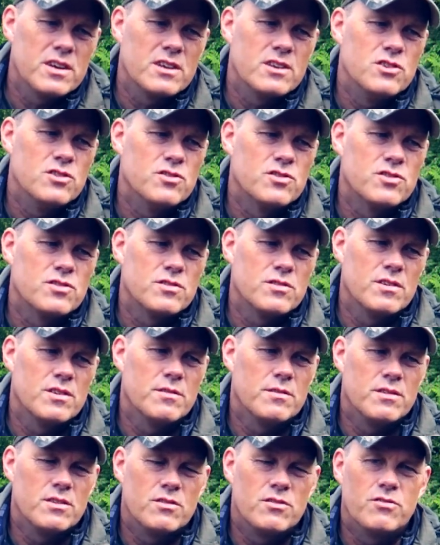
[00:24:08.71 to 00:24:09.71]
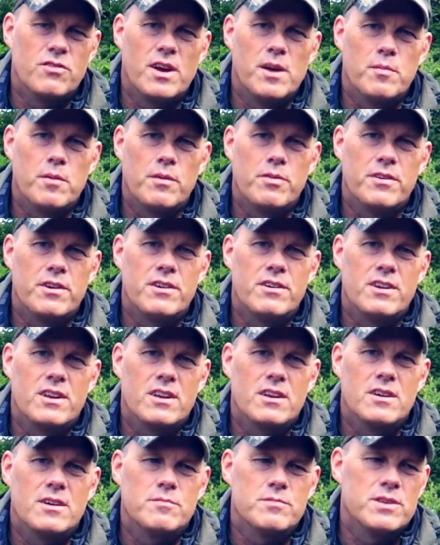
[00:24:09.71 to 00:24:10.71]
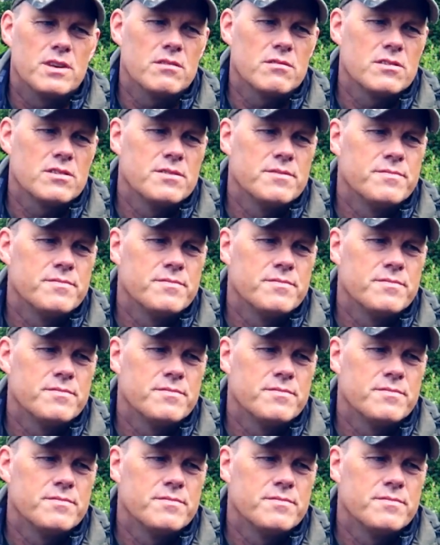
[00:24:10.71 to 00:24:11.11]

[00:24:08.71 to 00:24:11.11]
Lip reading: I can just grab on there and it comes out.